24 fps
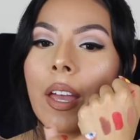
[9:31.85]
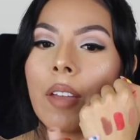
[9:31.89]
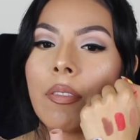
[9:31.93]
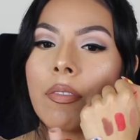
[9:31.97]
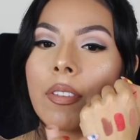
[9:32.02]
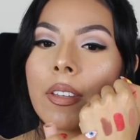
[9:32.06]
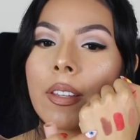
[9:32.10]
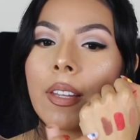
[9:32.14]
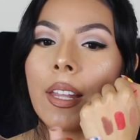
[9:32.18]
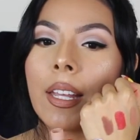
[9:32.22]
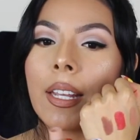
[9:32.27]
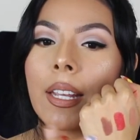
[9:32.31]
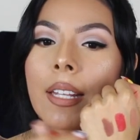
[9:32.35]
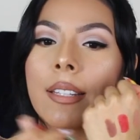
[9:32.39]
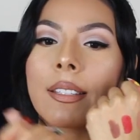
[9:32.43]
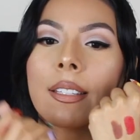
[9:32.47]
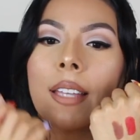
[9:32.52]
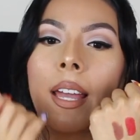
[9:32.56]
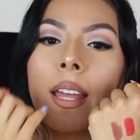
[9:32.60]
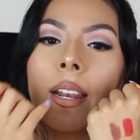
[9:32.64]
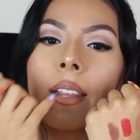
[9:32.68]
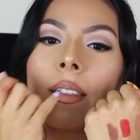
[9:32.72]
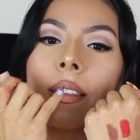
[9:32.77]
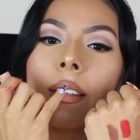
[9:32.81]
I feel like
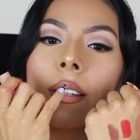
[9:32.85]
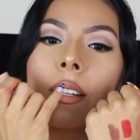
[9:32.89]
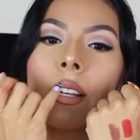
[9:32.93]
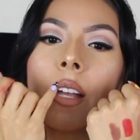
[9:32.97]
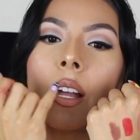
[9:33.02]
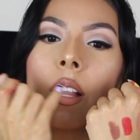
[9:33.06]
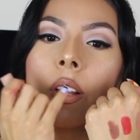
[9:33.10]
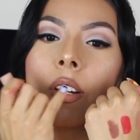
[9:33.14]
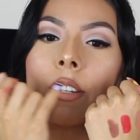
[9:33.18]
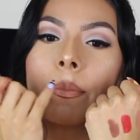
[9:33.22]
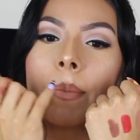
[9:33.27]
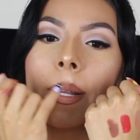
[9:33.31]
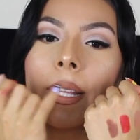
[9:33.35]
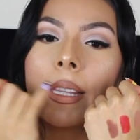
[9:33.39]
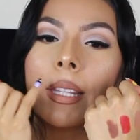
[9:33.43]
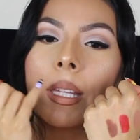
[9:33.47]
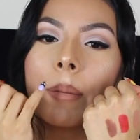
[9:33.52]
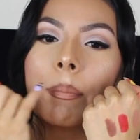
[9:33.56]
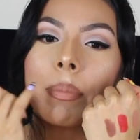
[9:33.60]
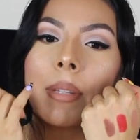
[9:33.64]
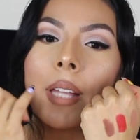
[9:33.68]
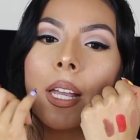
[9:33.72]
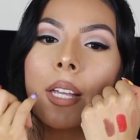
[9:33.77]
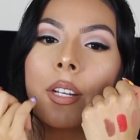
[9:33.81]
it's kind of the color of my
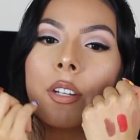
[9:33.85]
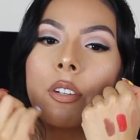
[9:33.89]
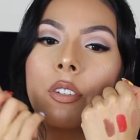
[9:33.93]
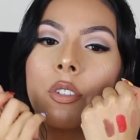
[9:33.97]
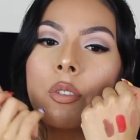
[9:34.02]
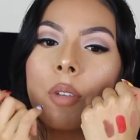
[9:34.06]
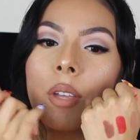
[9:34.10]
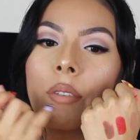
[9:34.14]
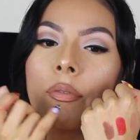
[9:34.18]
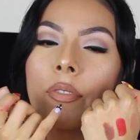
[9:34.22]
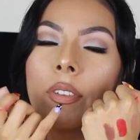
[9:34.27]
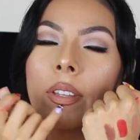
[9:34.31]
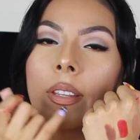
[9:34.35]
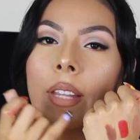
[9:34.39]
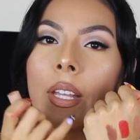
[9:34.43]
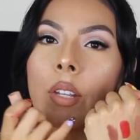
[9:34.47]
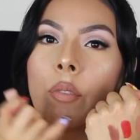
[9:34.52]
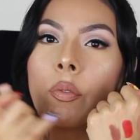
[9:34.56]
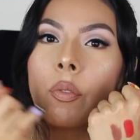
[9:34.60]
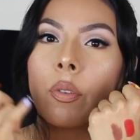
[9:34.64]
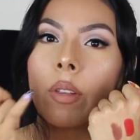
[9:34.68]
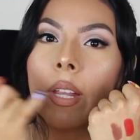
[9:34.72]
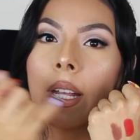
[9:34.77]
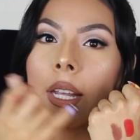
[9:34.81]
lip liner, so I feel
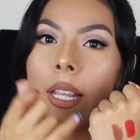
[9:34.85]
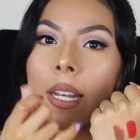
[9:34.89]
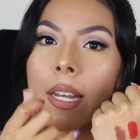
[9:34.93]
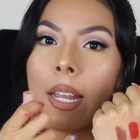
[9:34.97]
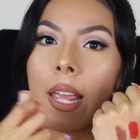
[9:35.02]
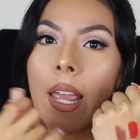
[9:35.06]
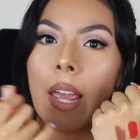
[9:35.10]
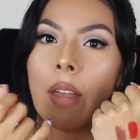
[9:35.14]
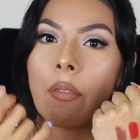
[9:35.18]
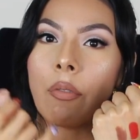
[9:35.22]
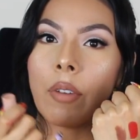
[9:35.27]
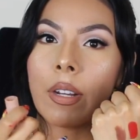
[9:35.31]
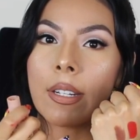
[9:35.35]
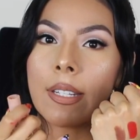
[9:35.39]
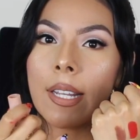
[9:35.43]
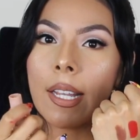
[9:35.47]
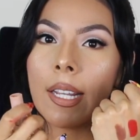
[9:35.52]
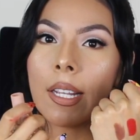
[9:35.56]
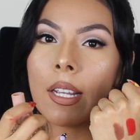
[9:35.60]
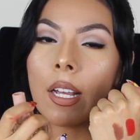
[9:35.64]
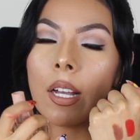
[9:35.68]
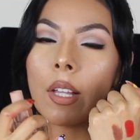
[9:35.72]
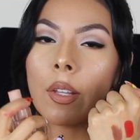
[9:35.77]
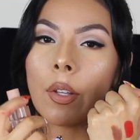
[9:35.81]
like for like an
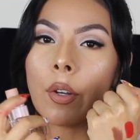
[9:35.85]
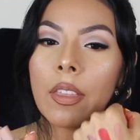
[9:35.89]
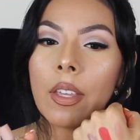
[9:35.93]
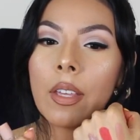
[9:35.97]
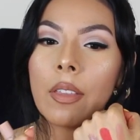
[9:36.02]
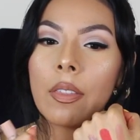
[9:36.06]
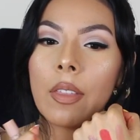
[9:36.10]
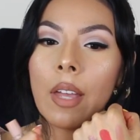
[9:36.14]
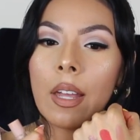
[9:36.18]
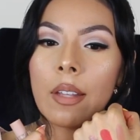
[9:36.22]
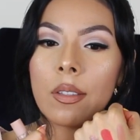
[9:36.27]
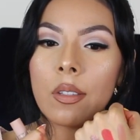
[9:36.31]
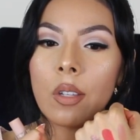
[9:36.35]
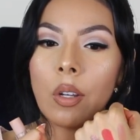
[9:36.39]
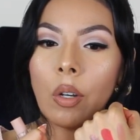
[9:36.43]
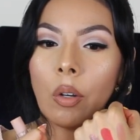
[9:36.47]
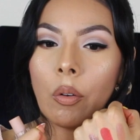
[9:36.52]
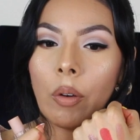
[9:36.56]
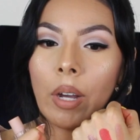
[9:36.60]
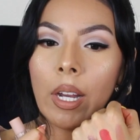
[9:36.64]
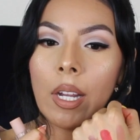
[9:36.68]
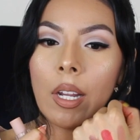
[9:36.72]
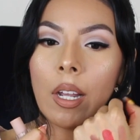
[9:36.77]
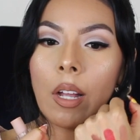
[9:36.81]
everyday color, I think that's a
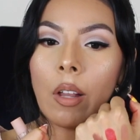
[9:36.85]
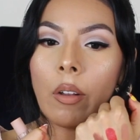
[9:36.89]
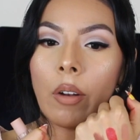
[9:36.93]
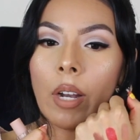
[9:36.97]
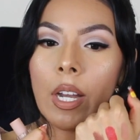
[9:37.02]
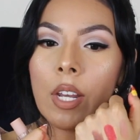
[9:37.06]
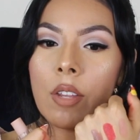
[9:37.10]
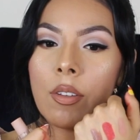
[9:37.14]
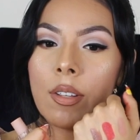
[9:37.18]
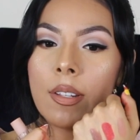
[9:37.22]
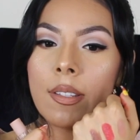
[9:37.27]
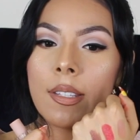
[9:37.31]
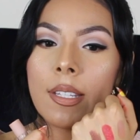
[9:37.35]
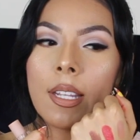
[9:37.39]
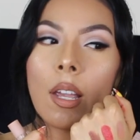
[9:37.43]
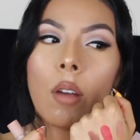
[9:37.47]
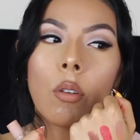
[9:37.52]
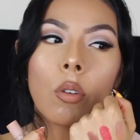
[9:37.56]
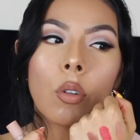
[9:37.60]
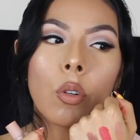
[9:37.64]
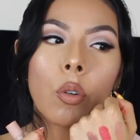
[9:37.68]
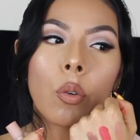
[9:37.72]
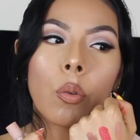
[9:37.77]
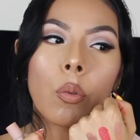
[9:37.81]
great color. And you can see
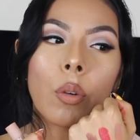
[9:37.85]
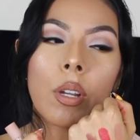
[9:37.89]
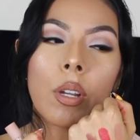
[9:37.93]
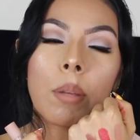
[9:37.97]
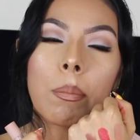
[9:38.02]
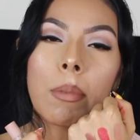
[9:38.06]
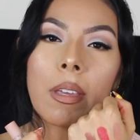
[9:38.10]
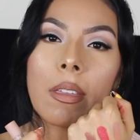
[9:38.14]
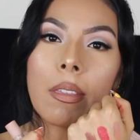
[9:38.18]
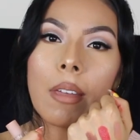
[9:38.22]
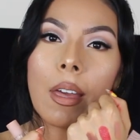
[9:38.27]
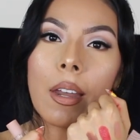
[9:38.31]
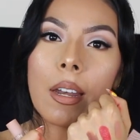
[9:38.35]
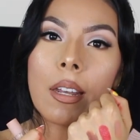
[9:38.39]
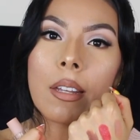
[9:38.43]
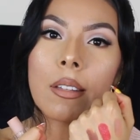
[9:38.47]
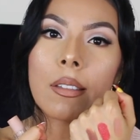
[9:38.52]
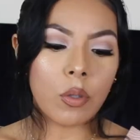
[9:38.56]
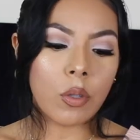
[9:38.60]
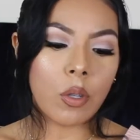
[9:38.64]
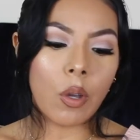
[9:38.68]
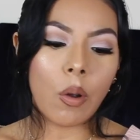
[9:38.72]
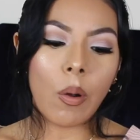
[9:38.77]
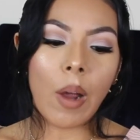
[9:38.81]
how creamy that
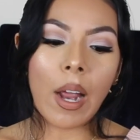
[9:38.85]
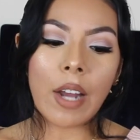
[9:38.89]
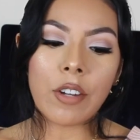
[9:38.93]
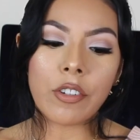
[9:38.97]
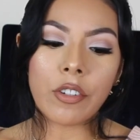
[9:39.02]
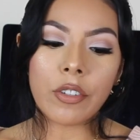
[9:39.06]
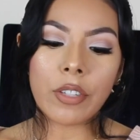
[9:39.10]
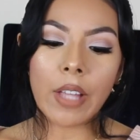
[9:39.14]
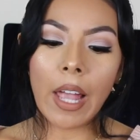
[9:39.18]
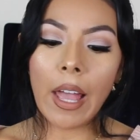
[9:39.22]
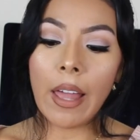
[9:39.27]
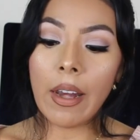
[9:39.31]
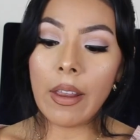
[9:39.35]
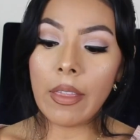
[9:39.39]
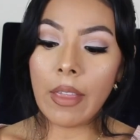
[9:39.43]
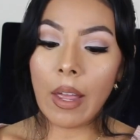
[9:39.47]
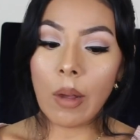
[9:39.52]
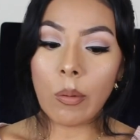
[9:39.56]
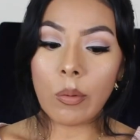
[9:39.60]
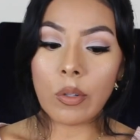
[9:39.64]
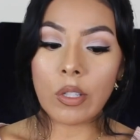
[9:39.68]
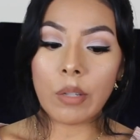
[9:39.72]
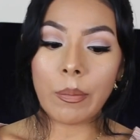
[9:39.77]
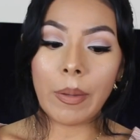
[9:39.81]
is. So I just added
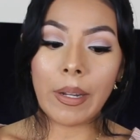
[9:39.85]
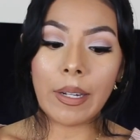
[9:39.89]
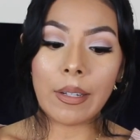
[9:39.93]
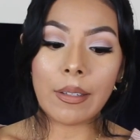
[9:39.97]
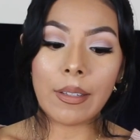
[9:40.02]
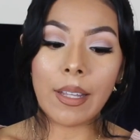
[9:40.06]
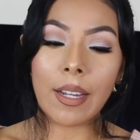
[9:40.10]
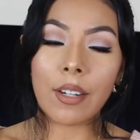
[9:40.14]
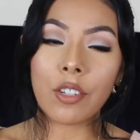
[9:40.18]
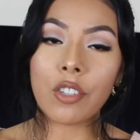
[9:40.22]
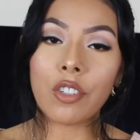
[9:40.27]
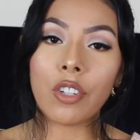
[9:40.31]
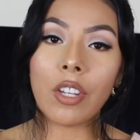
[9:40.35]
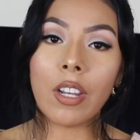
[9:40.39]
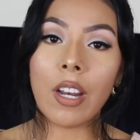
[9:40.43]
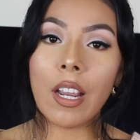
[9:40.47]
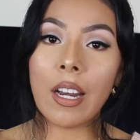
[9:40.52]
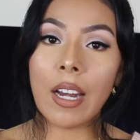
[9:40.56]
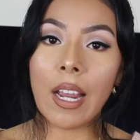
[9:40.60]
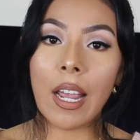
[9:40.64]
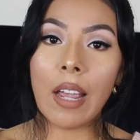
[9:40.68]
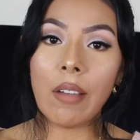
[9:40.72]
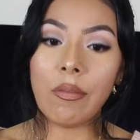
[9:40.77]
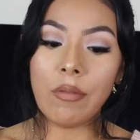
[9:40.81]
that one to my collection
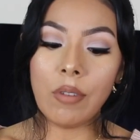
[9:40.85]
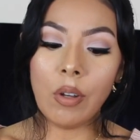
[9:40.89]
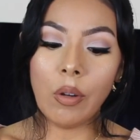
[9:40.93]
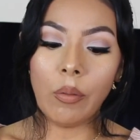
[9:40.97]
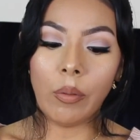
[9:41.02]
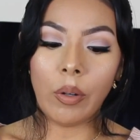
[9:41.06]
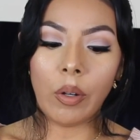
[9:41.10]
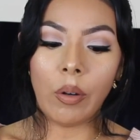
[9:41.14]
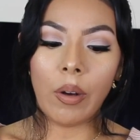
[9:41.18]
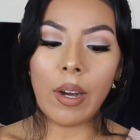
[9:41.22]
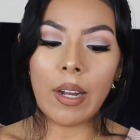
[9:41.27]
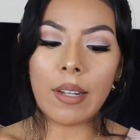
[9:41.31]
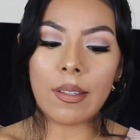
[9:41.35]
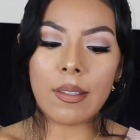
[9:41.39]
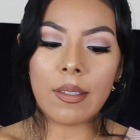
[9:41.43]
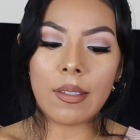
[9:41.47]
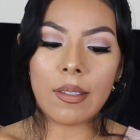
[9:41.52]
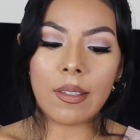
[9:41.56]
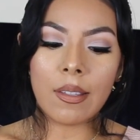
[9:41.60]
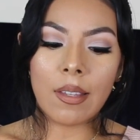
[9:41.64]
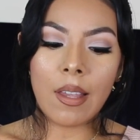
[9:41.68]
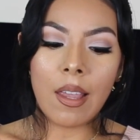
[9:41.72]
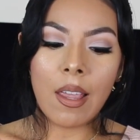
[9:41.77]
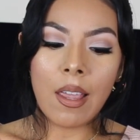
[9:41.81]
and I have no
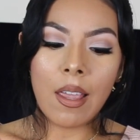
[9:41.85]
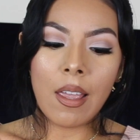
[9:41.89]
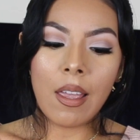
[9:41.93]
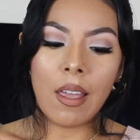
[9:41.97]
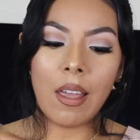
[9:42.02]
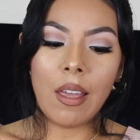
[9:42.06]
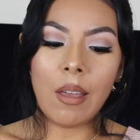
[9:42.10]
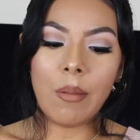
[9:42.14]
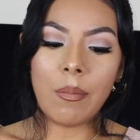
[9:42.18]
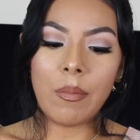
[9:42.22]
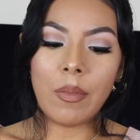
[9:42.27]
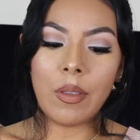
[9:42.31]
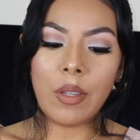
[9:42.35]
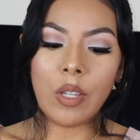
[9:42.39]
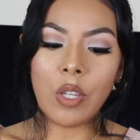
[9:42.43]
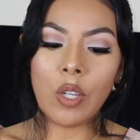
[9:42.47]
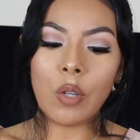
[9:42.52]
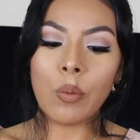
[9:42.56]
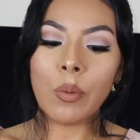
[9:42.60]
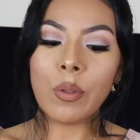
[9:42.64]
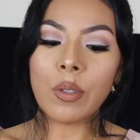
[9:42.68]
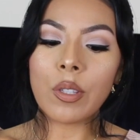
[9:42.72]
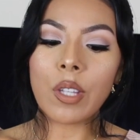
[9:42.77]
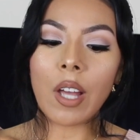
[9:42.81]
regrets. Um,
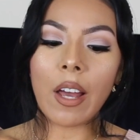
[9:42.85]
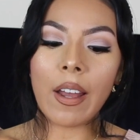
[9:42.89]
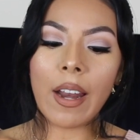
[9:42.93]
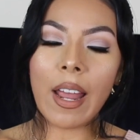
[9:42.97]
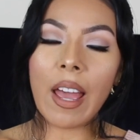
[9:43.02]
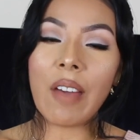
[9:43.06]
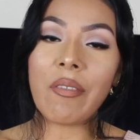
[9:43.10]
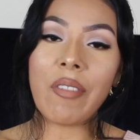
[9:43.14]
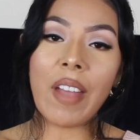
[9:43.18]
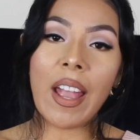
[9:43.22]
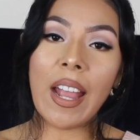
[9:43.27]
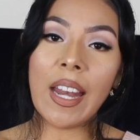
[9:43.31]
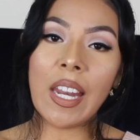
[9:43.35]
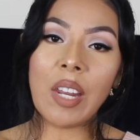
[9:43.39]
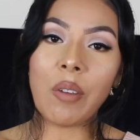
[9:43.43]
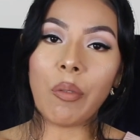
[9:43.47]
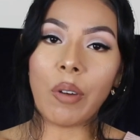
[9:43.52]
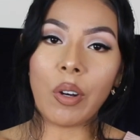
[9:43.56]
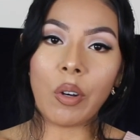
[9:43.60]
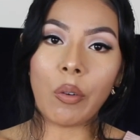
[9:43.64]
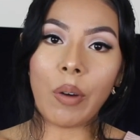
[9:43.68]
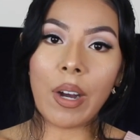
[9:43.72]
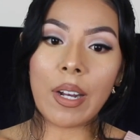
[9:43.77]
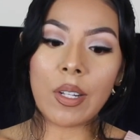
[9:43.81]
you will not have any
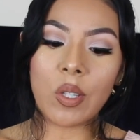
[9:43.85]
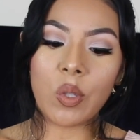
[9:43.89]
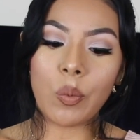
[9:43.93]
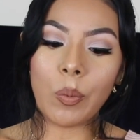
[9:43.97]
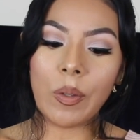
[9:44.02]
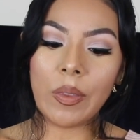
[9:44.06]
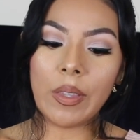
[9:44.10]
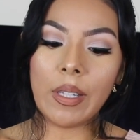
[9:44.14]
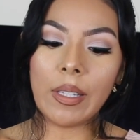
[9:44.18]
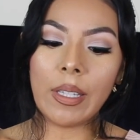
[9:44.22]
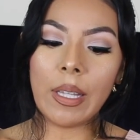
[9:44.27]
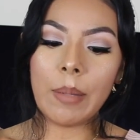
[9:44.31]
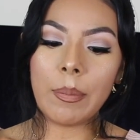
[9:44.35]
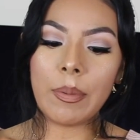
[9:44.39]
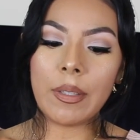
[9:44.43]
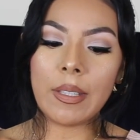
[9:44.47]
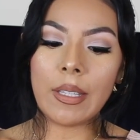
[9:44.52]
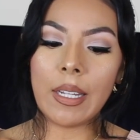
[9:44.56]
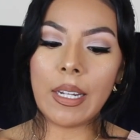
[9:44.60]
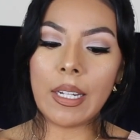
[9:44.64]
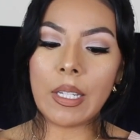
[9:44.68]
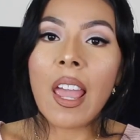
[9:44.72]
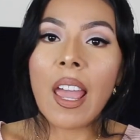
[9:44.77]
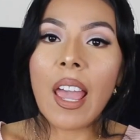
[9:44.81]
regrets with the
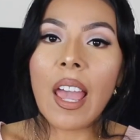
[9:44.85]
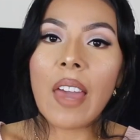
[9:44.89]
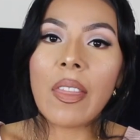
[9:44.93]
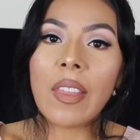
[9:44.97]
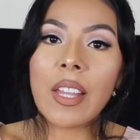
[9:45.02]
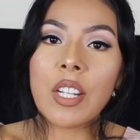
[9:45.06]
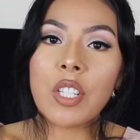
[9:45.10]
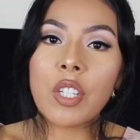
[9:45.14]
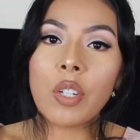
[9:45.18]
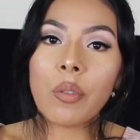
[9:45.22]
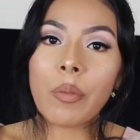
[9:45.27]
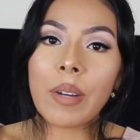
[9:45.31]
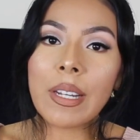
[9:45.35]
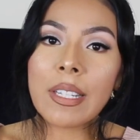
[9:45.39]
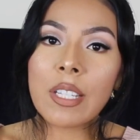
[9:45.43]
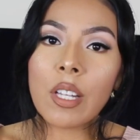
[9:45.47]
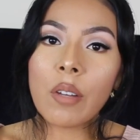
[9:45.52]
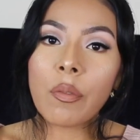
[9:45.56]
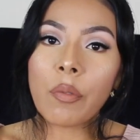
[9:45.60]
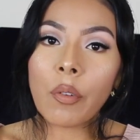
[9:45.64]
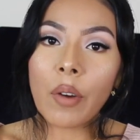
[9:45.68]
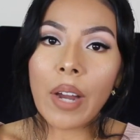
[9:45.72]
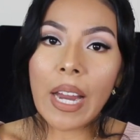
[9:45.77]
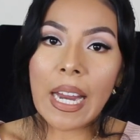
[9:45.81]
lipstick. And they do
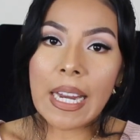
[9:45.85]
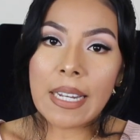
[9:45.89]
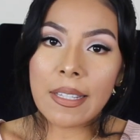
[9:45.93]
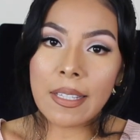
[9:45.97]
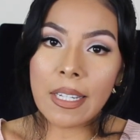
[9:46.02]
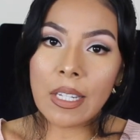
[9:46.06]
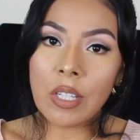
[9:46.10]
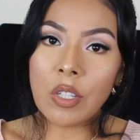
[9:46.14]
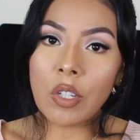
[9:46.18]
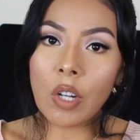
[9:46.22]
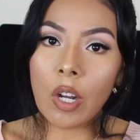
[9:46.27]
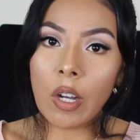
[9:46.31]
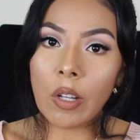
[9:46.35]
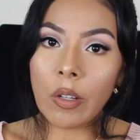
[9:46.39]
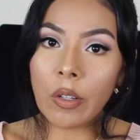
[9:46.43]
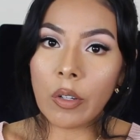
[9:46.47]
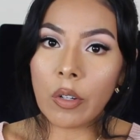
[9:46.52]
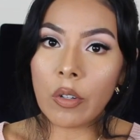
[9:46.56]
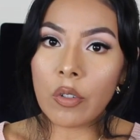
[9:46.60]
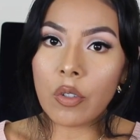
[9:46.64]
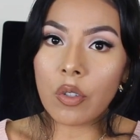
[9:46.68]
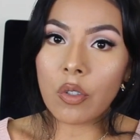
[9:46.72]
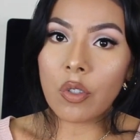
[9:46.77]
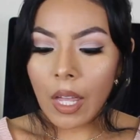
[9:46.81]
retail for
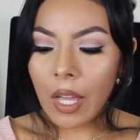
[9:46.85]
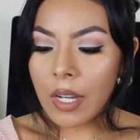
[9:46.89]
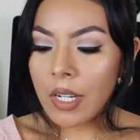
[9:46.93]
$18.